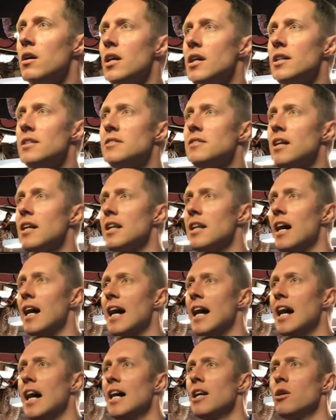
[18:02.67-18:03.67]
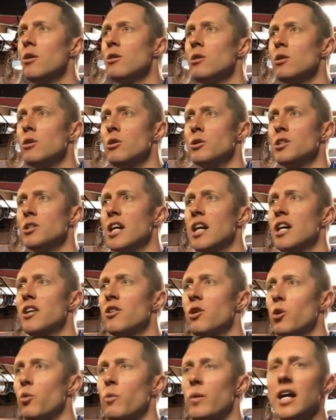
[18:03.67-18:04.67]
it said, I, I don't lose. I
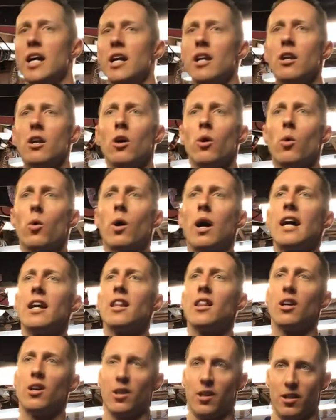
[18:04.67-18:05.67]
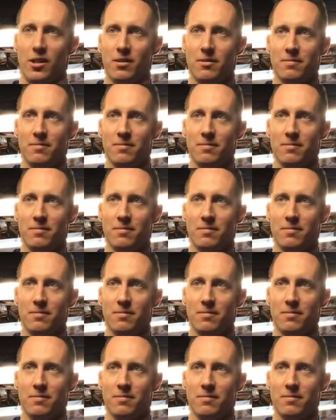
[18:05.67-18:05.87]
either win or I learn.